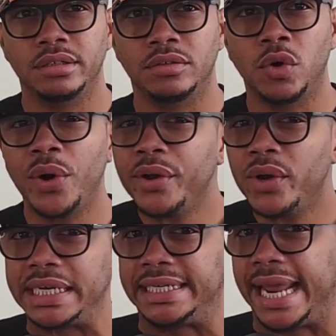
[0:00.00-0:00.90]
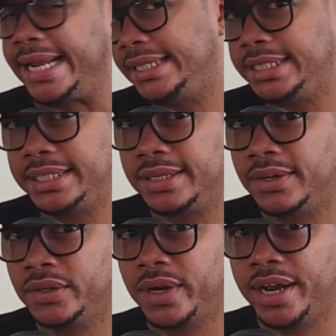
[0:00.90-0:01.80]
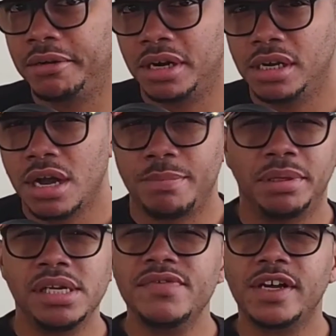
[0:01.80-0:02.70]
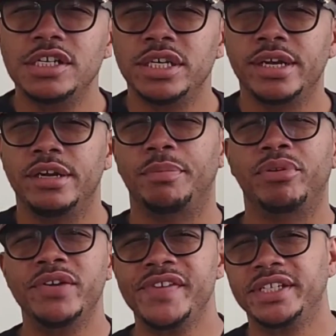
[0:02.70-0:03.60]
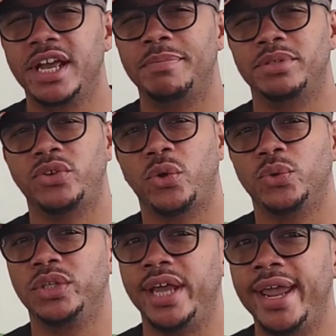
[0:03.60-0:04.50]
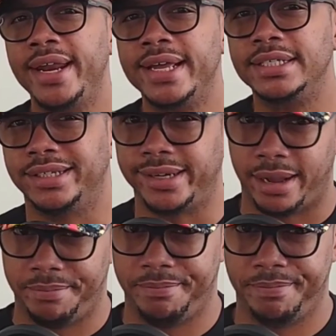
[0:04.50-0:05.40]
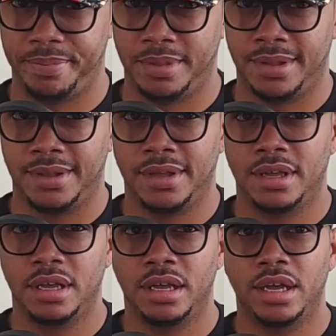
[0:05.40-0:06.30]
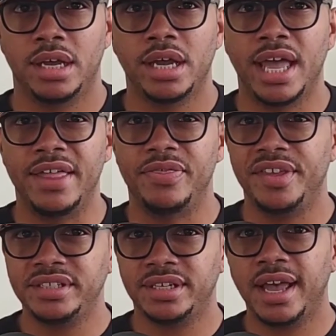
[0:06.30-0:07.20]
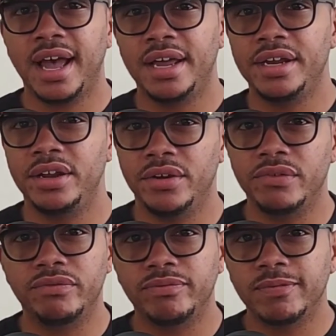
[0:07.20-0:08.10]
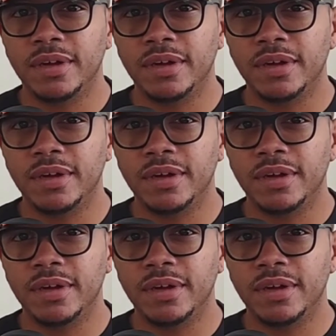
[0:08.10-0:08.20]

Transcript: going on dates, right? I believe I said in a previous episode, dating is dumb. And this kind of,